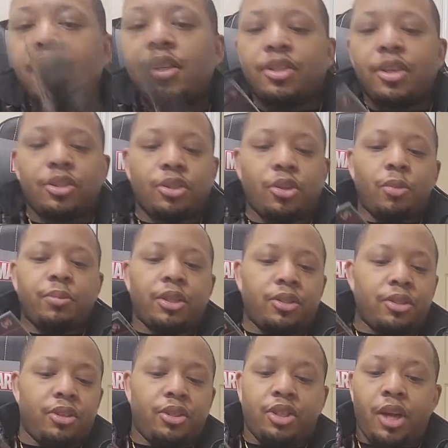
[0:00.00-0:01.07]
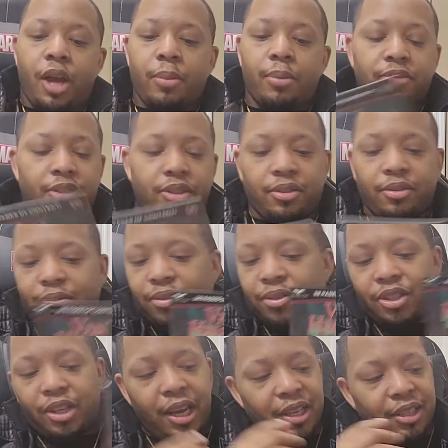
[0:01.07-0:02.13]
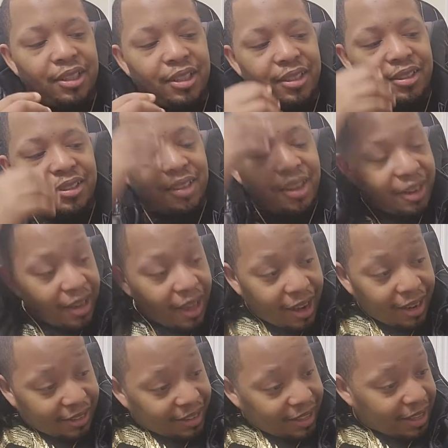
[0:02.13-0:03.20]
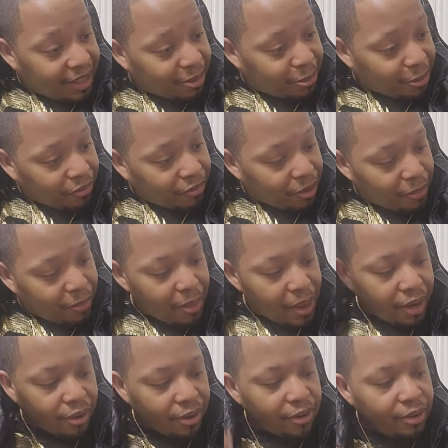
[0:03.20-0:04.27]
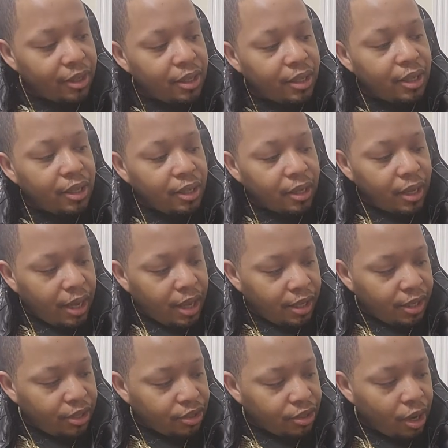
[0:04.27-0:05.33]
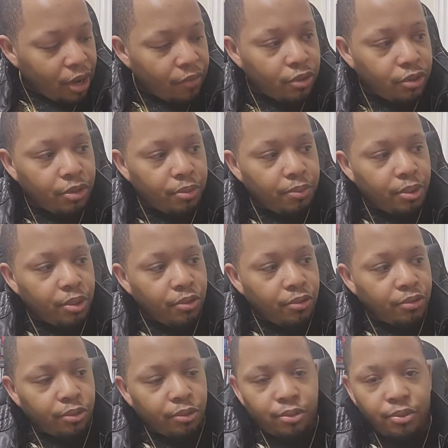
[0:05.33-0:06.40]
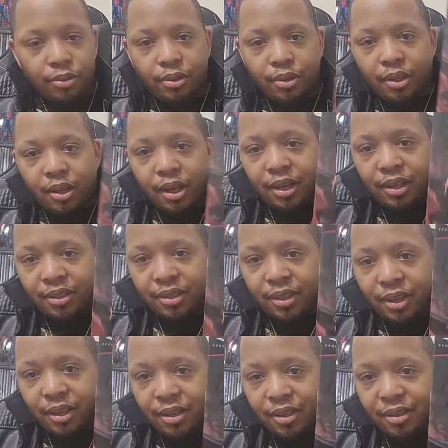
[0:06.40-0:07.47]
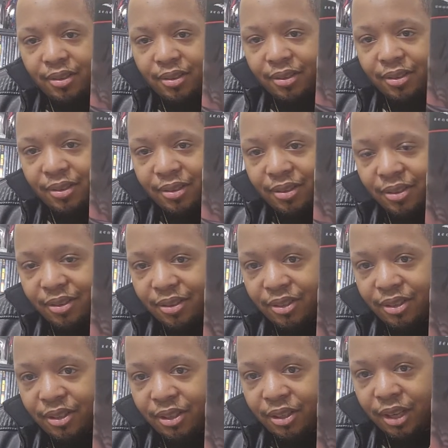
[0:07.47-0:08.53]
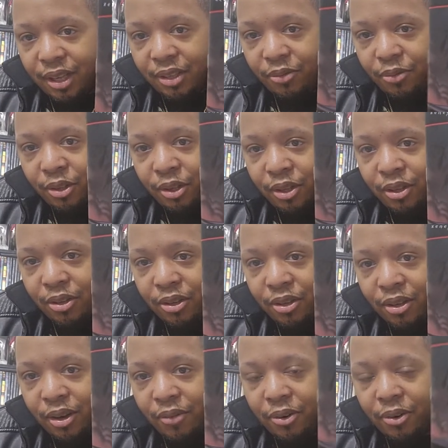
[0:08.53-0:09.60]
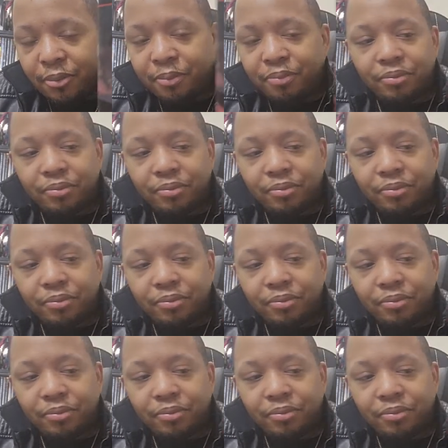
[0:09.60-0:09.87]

Zenescope does a good job of just changing a lot of things, but for the better. And these covers are beautiful. Like I said, she just has a really good cover.